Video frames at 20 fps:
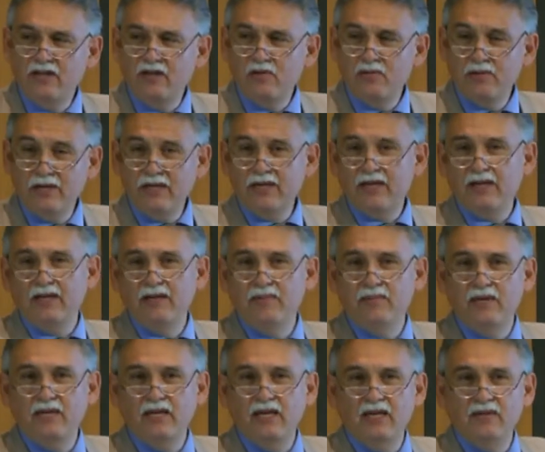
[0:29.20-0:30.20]
quickly
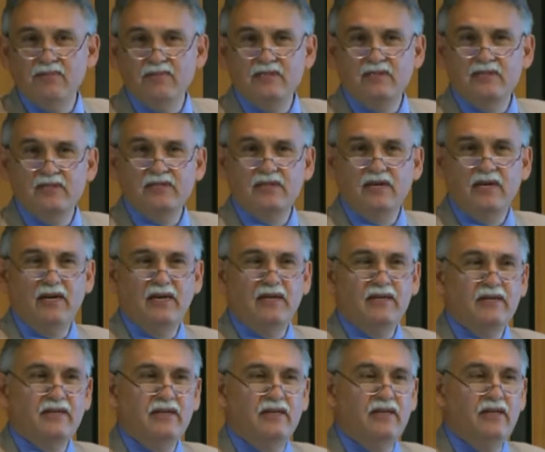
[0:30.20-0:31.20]
became a
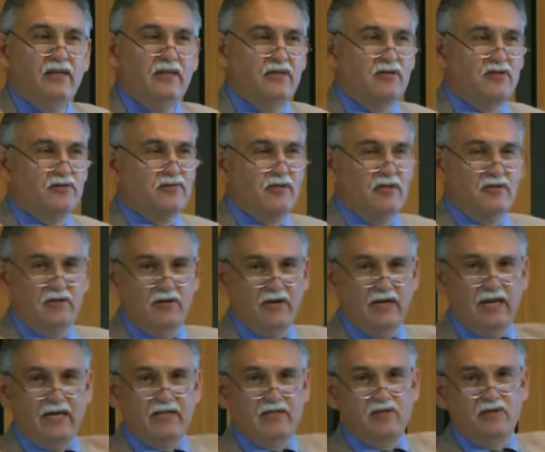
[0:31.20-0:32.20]
designer in industry. So
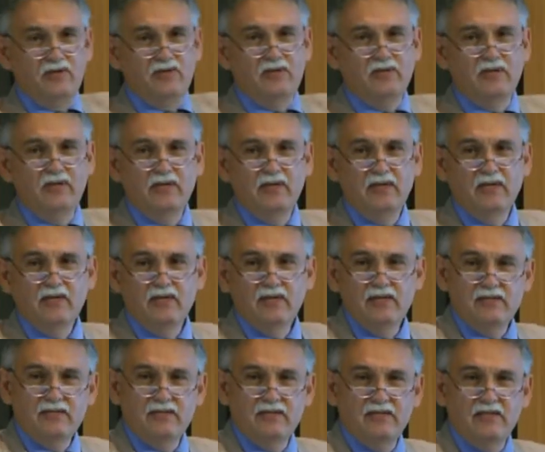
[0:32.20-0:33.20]
leg two
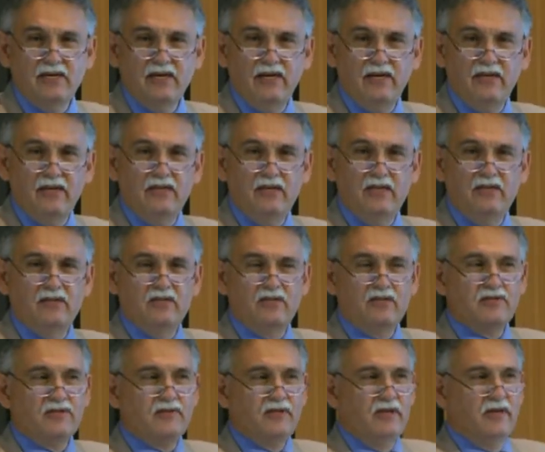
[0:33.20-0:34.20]
is design and
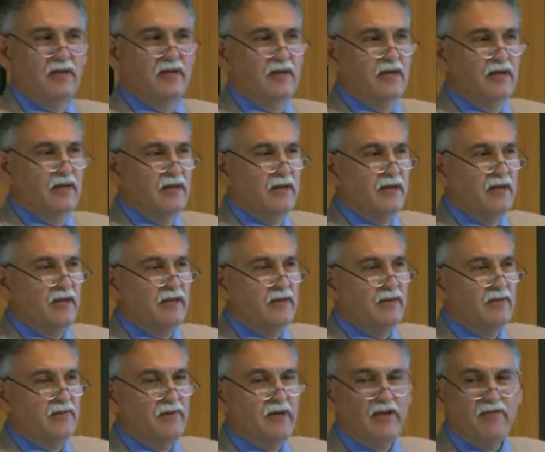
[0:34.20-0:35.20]
industry
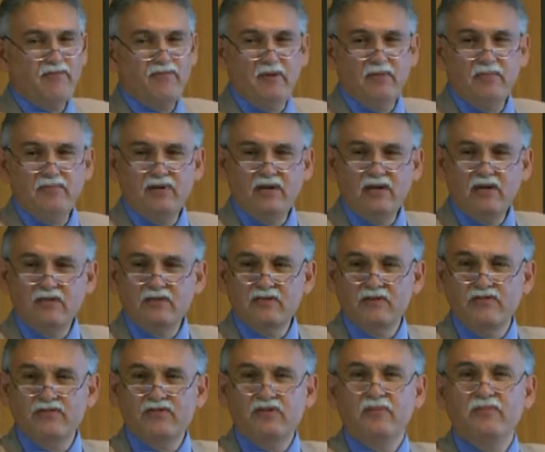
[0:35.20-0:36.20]
and have been part
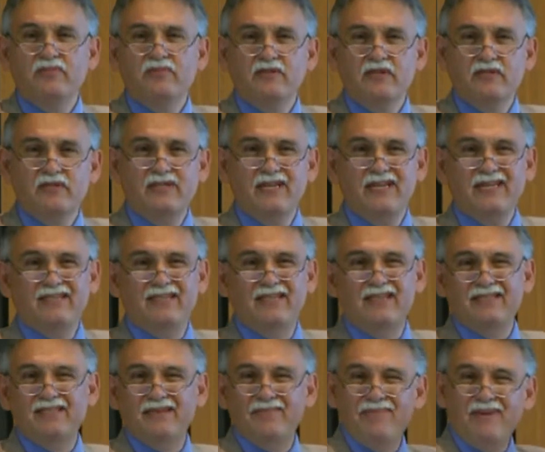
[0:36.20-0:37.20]
of some
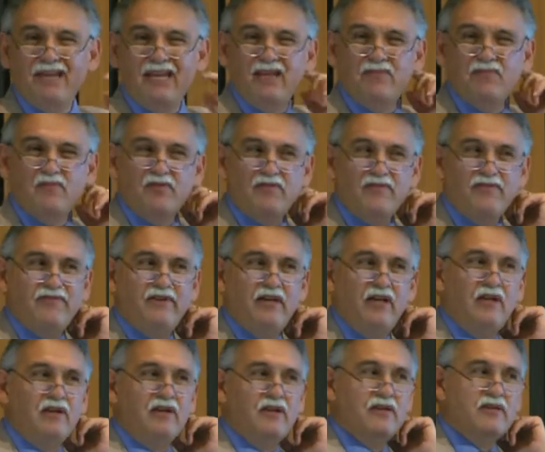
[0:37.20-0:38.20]
successes and many more
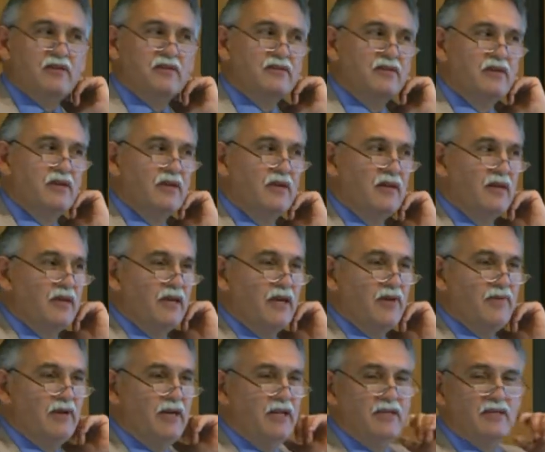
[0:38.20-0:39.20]
failures.
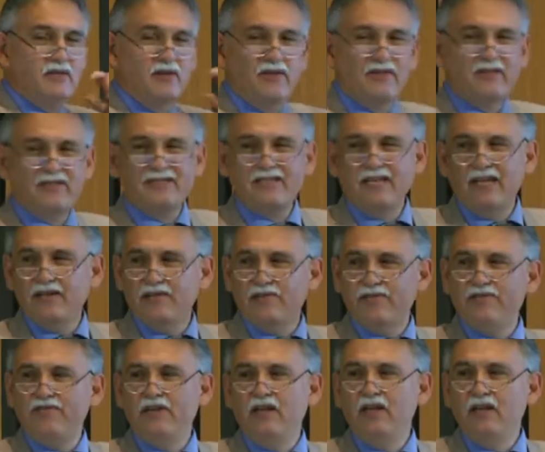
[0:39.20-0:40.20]
And really to understand the
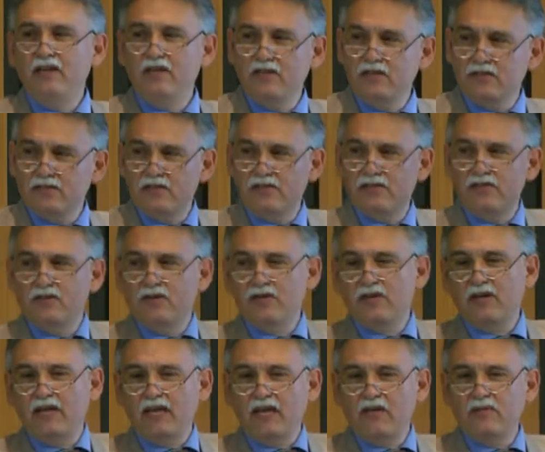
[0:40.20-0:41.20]
failures, the
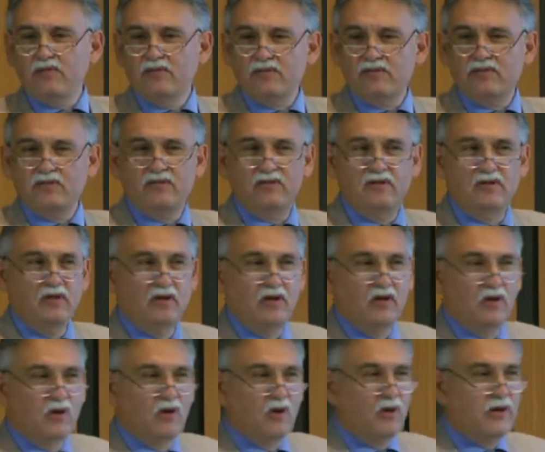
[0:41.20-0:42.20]
third leg was to
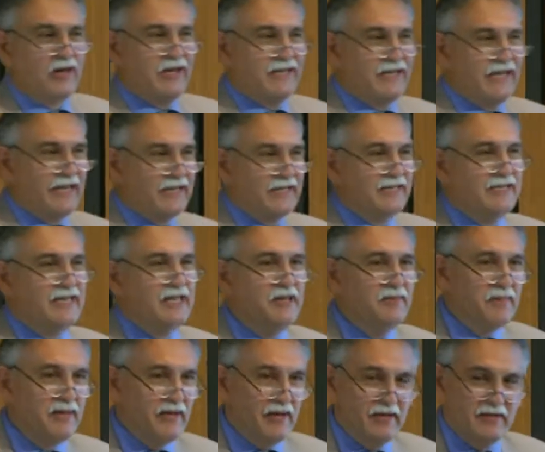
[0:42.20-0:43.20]
look at
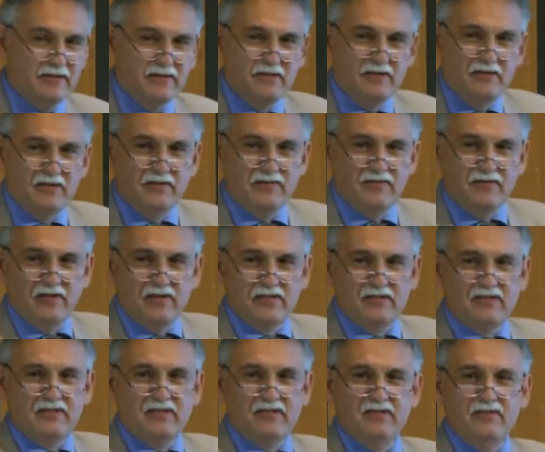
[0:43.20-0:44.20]
academia, to
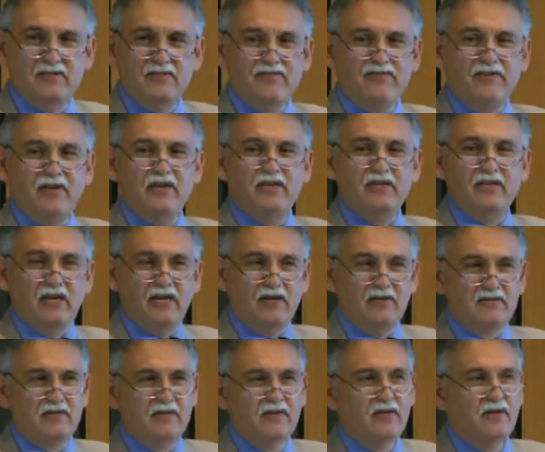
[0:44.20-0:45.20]
universities, to find
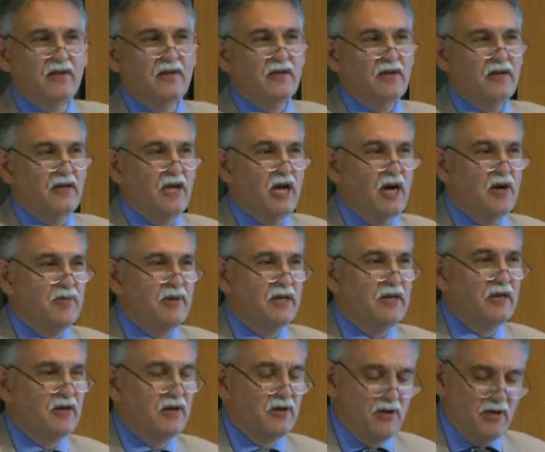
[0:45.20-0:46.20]
out uh, how we
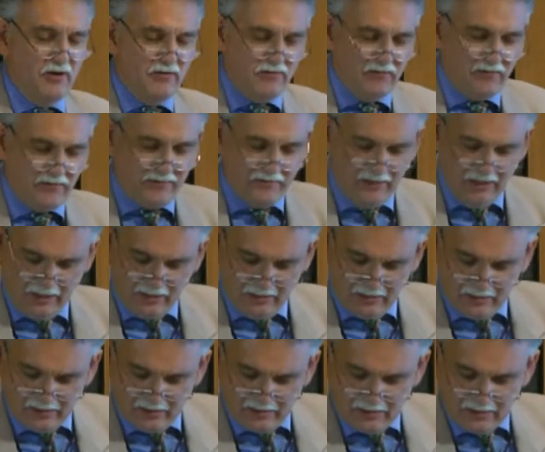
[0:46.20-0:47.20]
can learn from
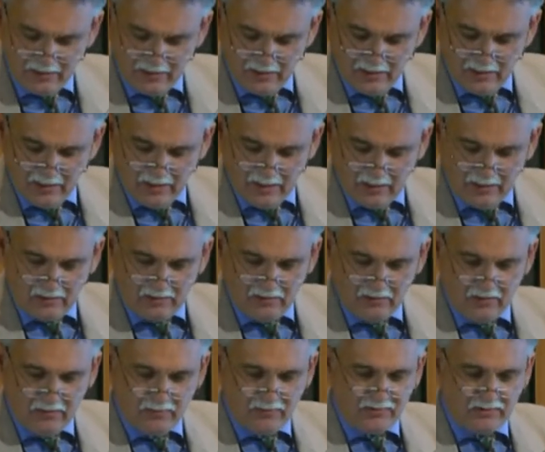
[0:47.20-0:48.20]
failures and to
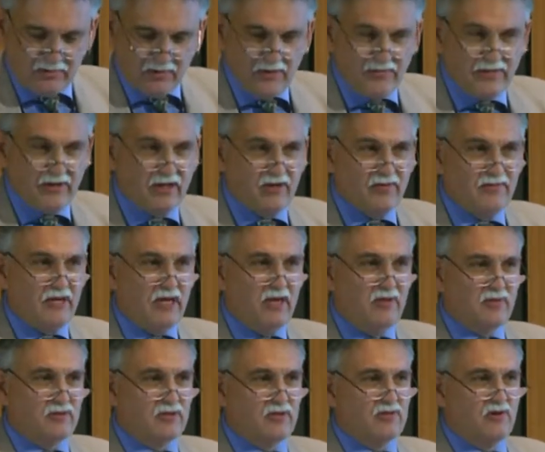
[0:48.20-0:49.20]
improve. And I really
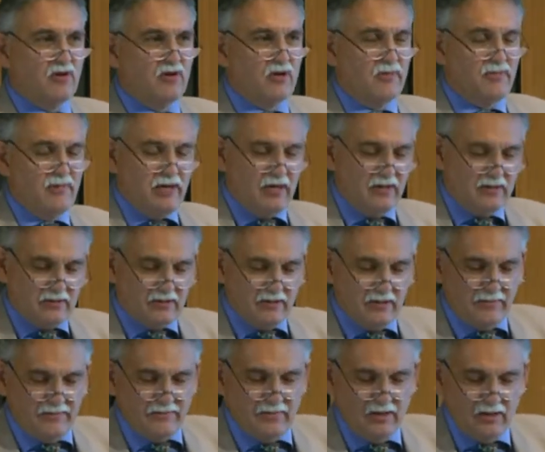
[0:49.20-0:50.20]
want to talk about
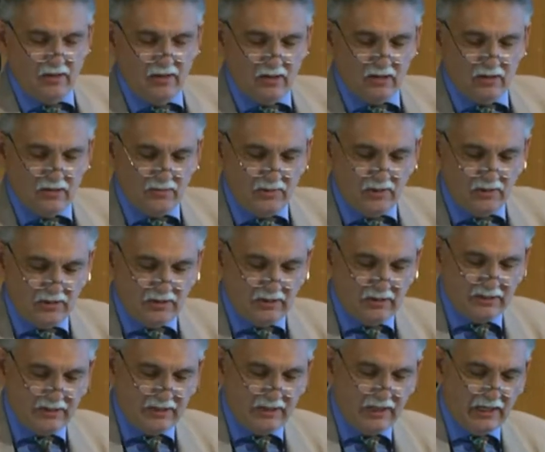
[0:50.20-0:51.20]
um,
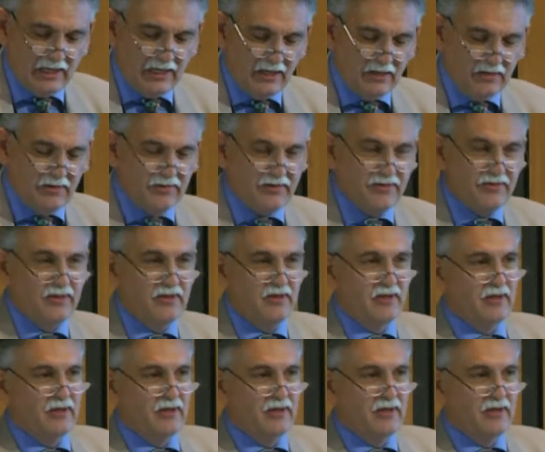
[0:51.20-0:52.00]
community health